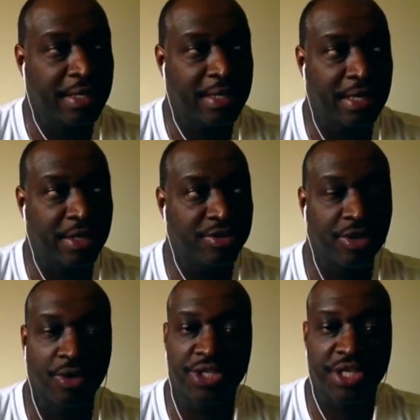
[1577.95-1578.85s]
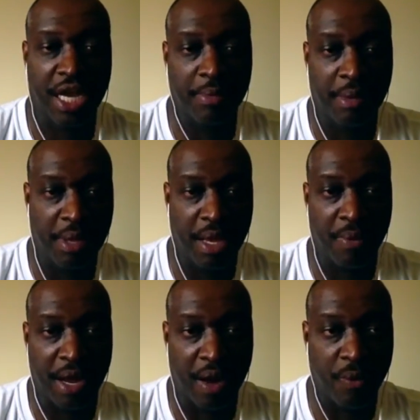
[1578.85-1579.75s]
There's no shame in being
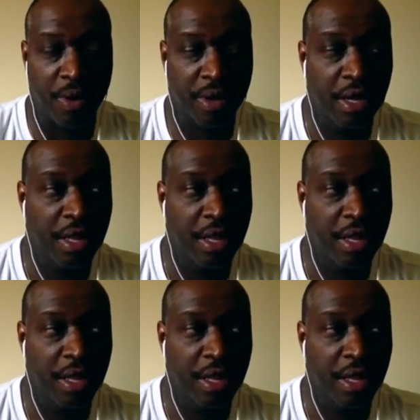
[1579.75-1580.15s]
without work.